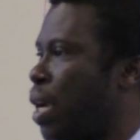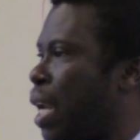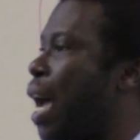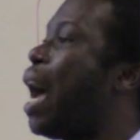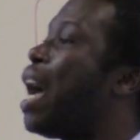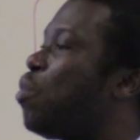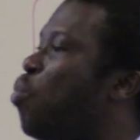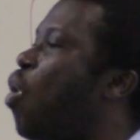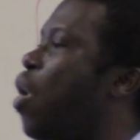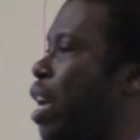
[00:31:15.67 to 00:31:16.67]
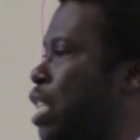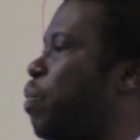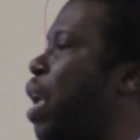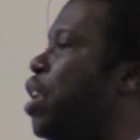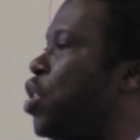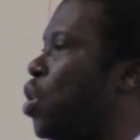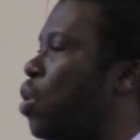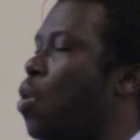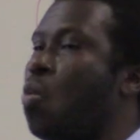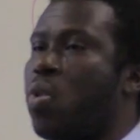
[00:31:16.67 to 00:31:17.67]
can add more explanation
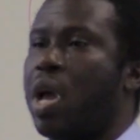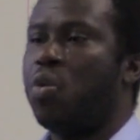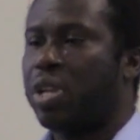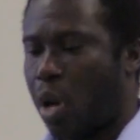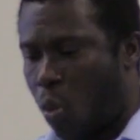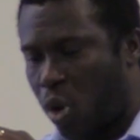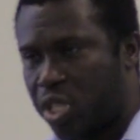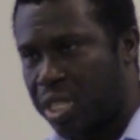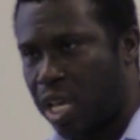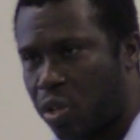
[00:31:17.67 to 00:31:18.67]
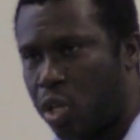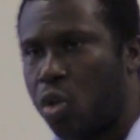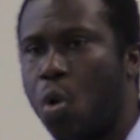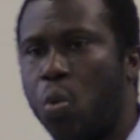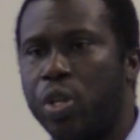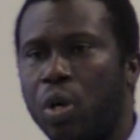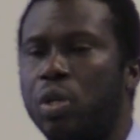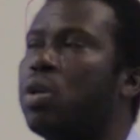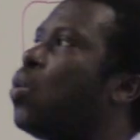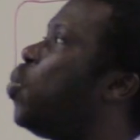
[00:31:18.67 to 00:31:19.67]
when you're looking at what is actually going on
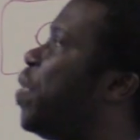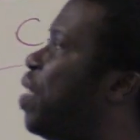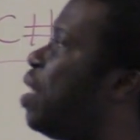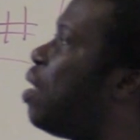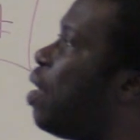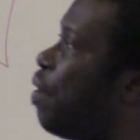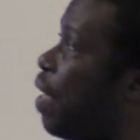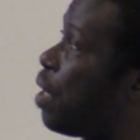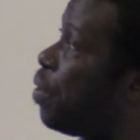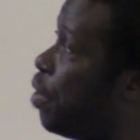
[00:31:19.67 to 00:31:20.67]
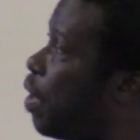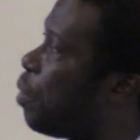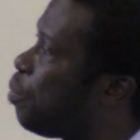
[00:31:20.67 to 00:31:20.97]
within that river.